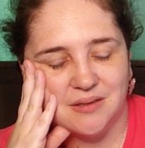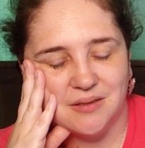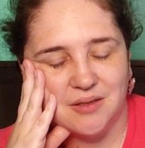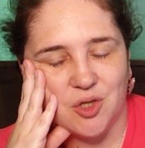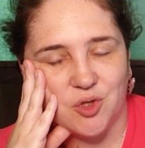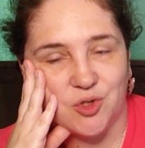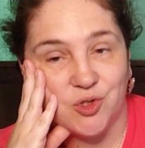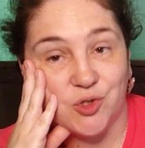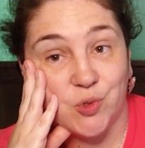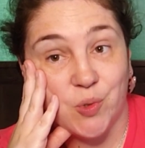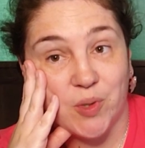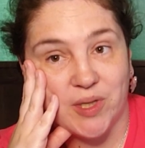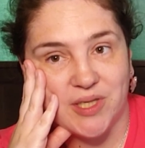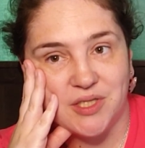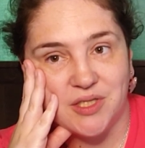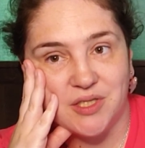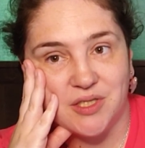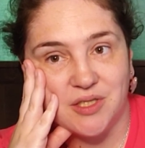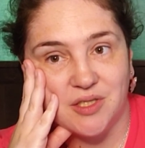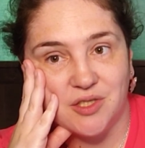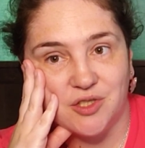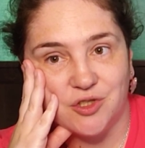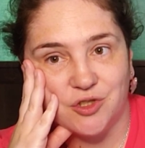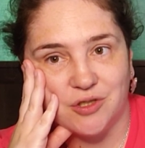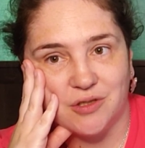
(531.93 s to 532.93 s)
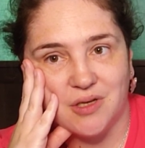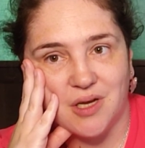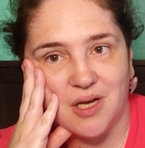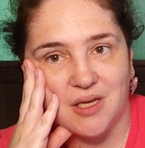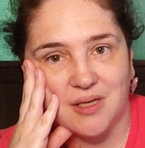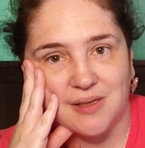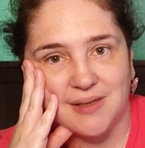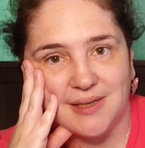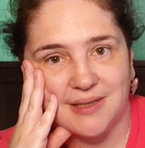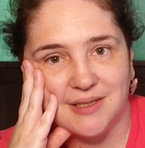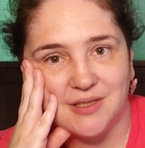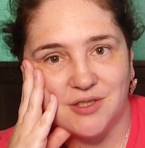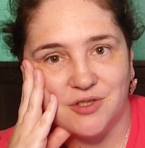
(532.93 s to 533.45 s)
Those questions are
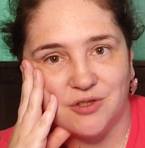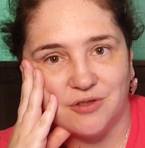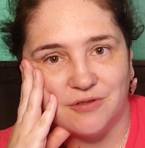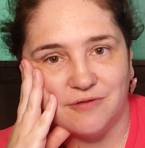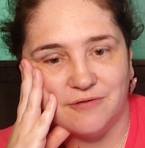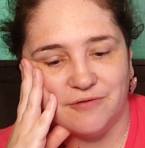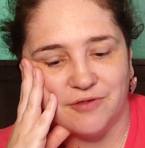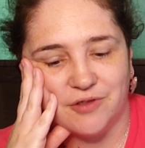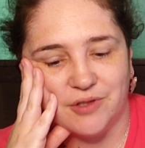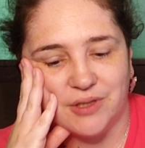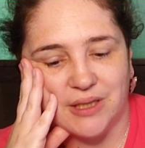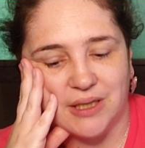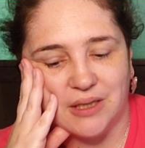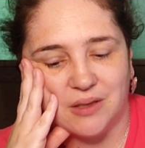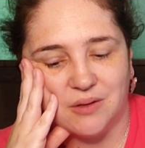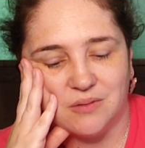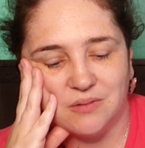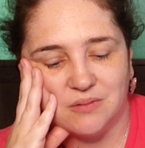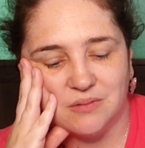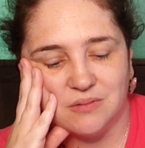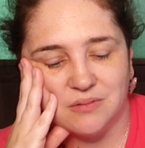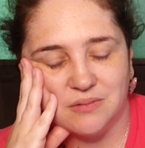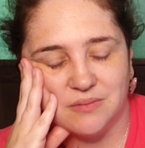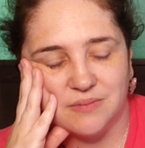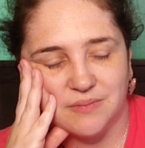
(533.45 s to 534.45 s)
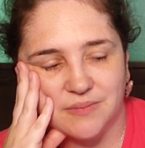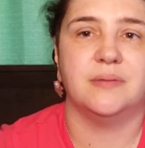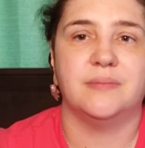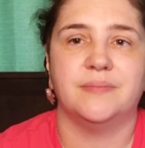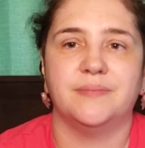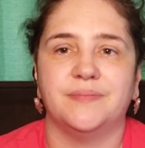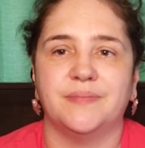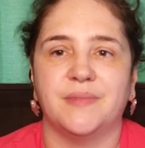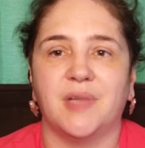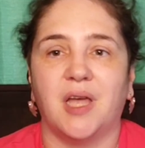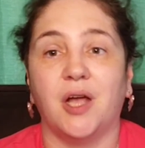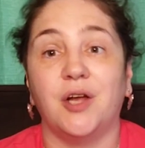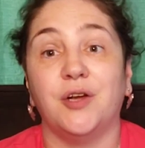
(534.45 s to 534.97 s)
unanswered for now.
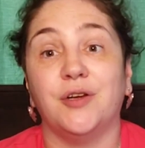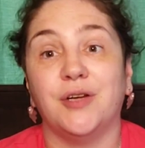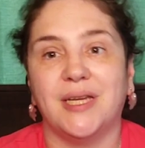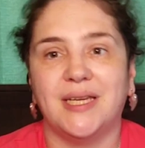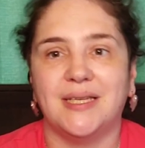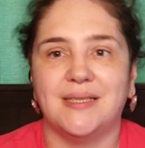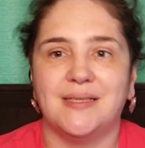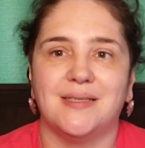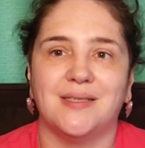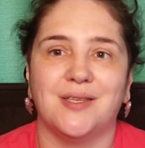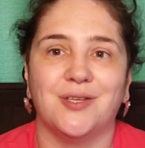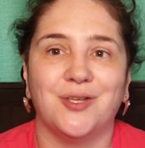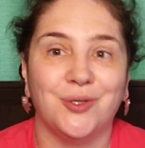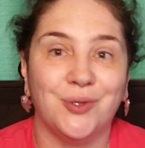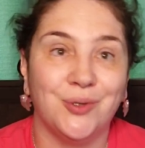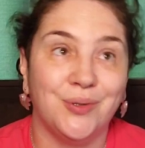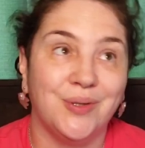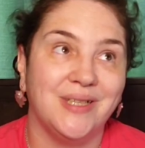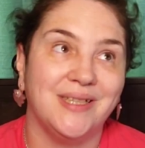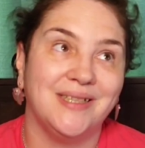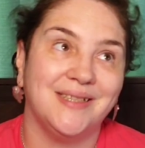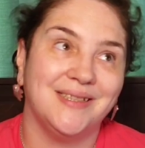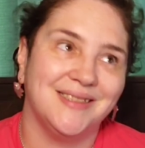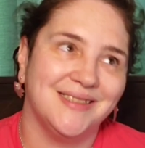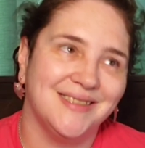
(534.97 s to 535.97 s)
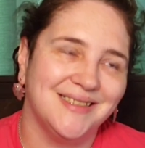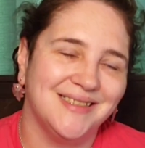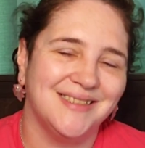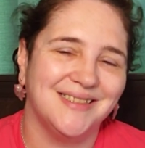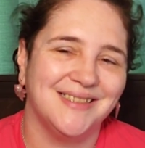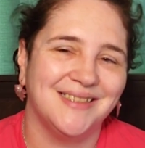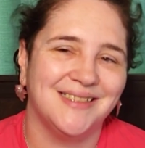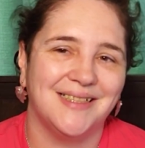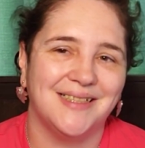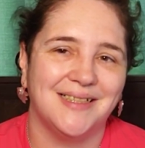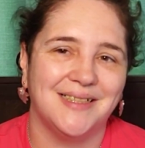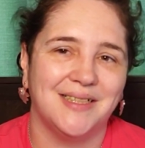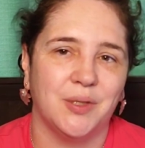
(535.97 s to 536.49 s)
Alright, so
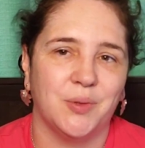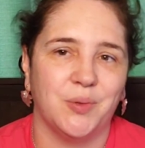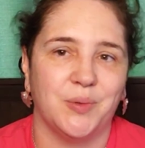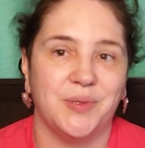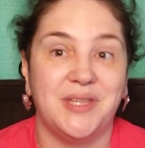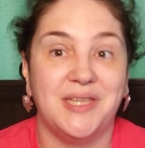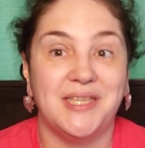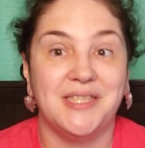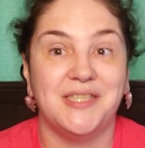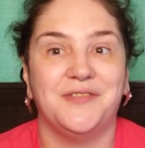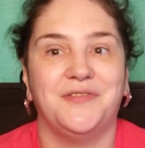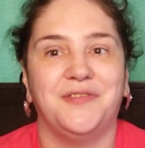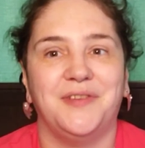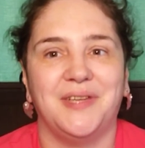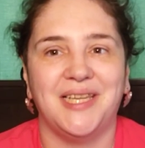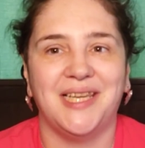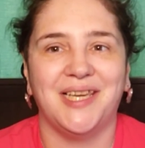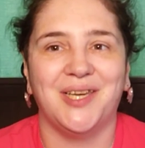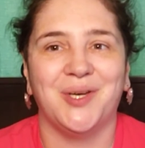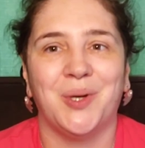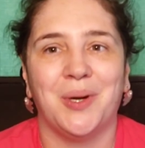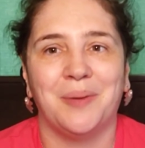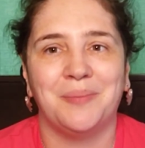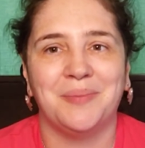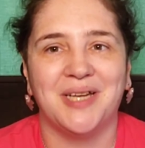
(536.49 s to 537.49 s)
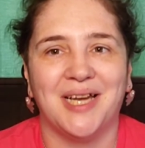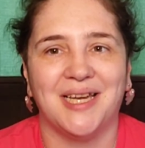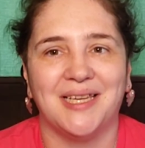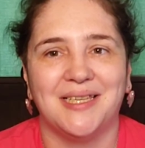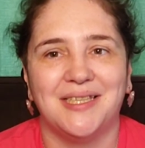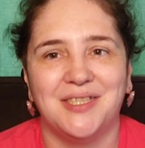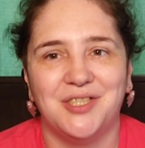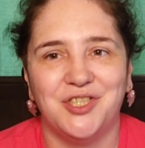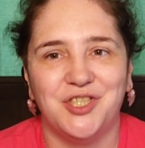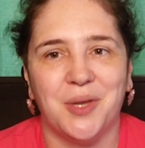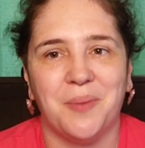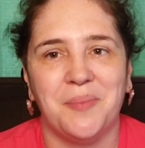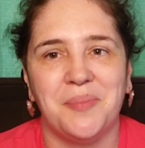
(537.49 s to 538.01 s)
with this video, I'm kind
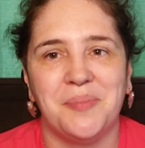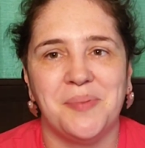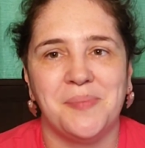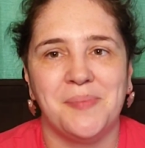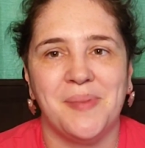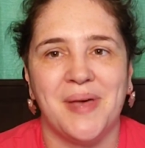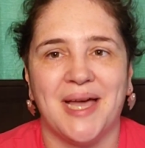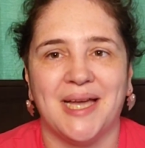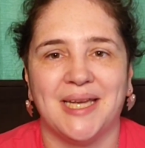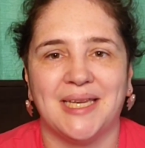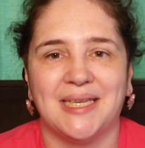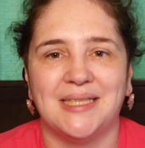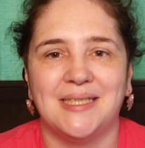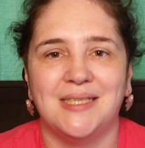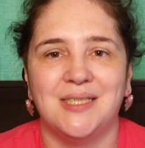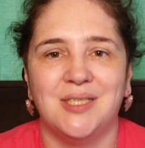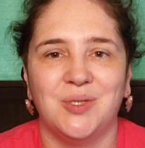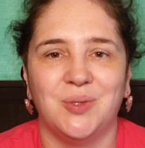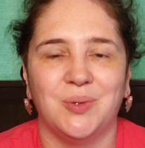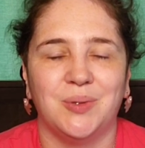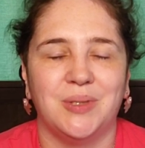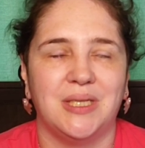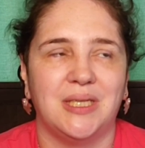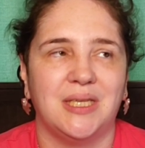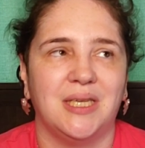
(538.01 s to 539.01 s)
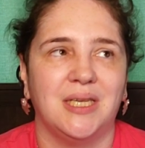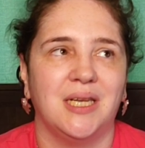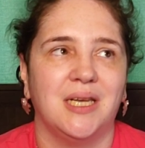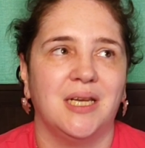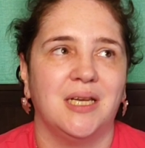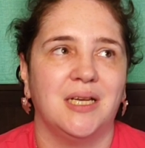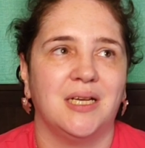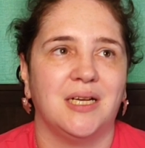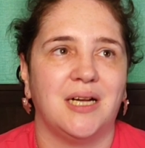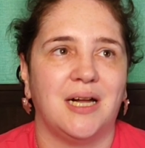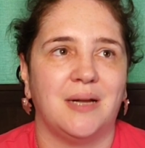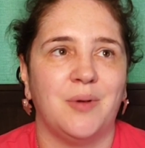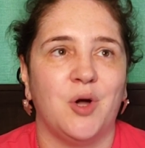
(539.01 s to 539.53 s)
of jumping back into it.
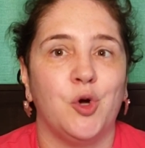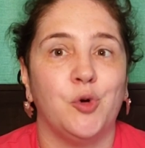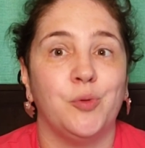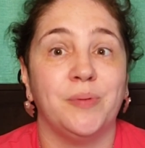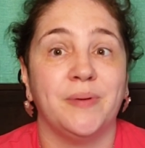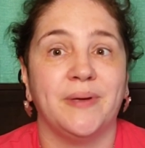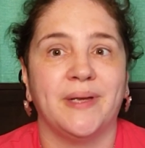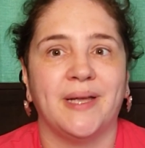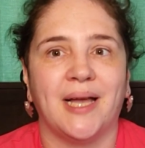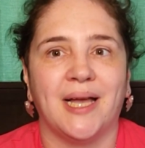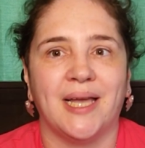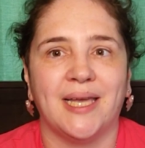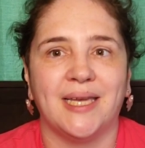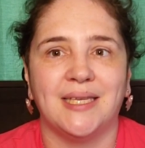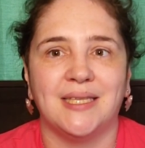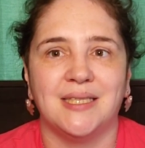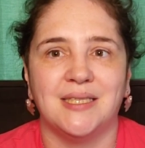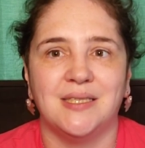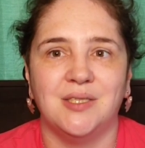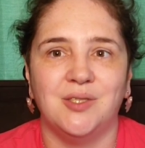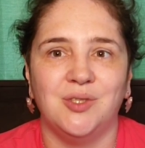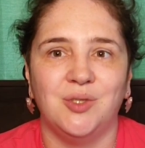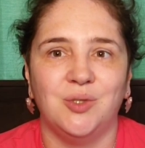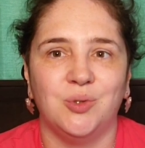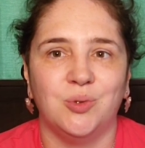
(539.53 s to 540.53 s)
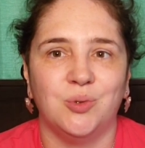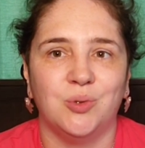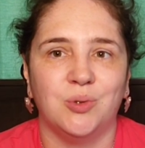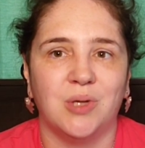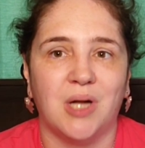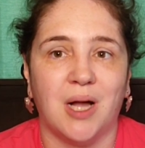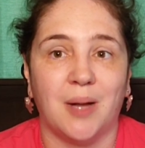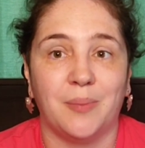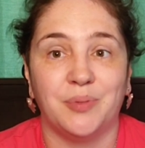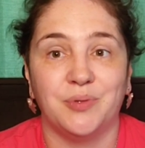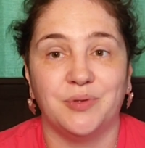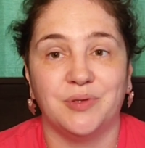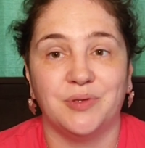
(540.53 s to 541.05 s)
I'm hoping I can do a
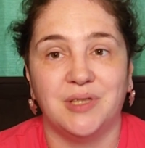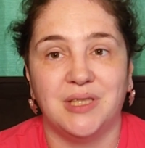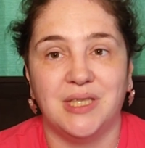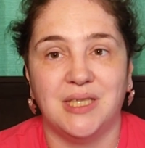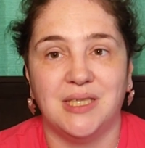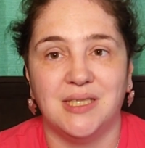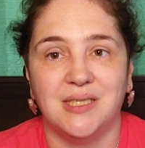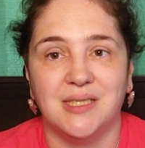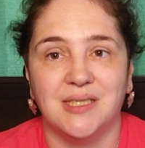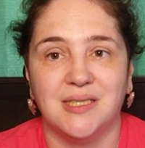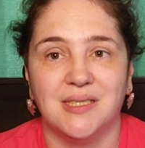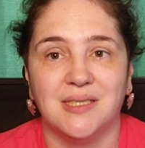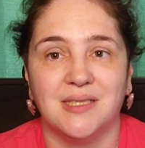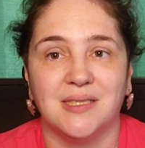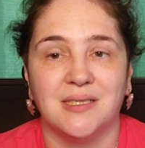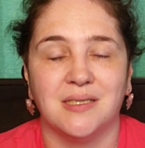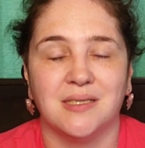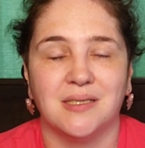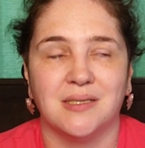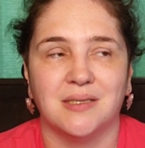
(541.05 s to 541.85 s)
couple of these